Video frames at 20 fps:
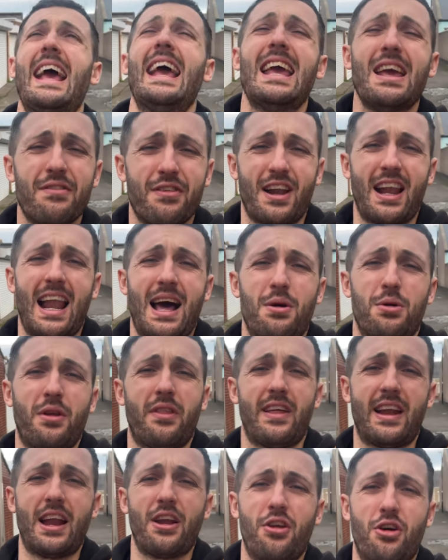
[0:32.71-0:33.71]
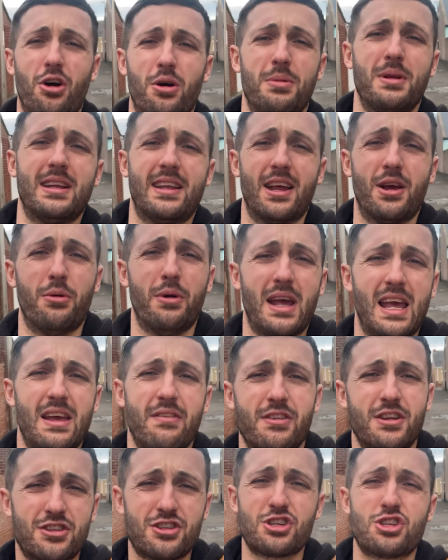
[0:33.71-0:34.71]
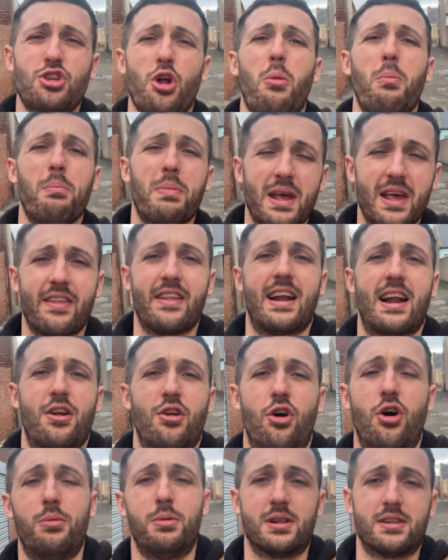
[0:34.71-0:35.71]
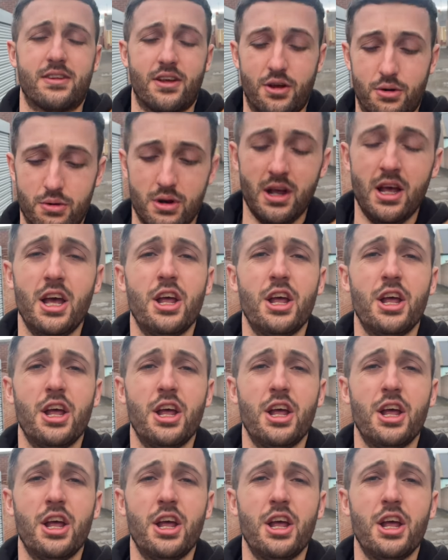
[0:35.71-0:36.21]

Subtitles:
even louder than I normally do, even stompier than I normally do.